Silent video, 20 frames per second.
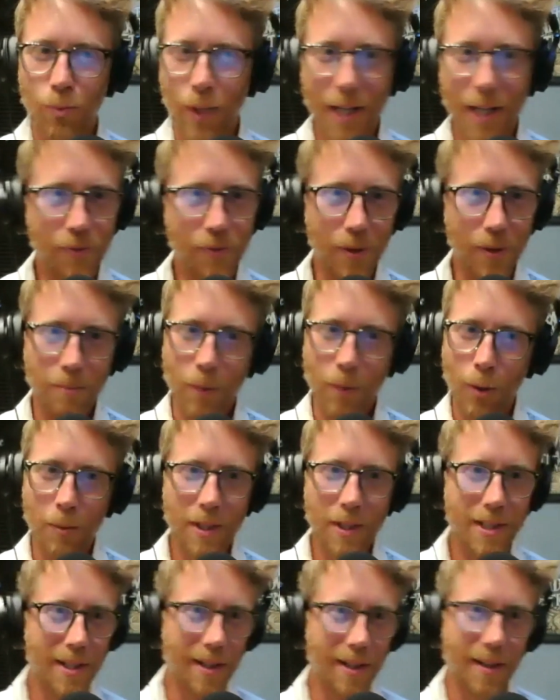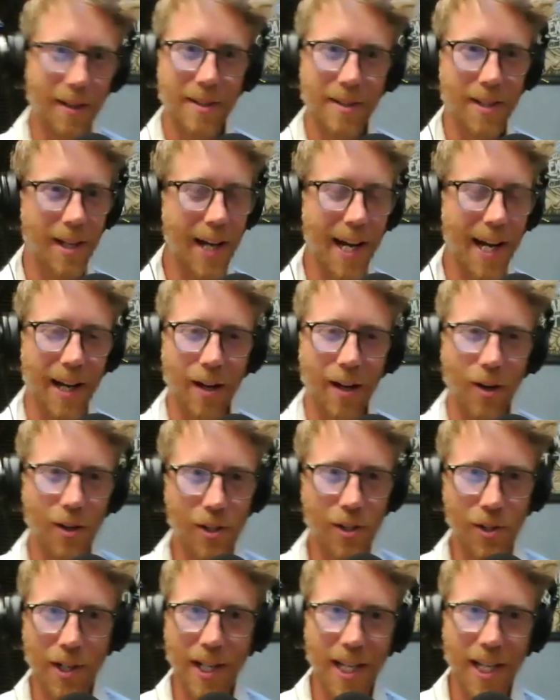wait for the moment to kind of call
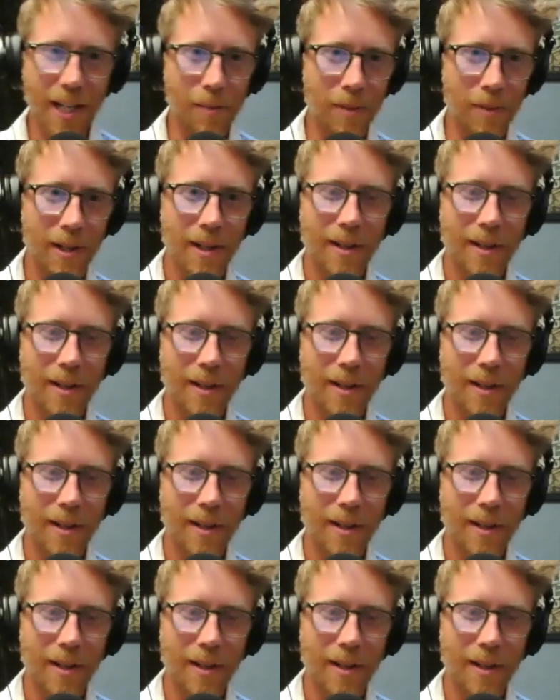your name.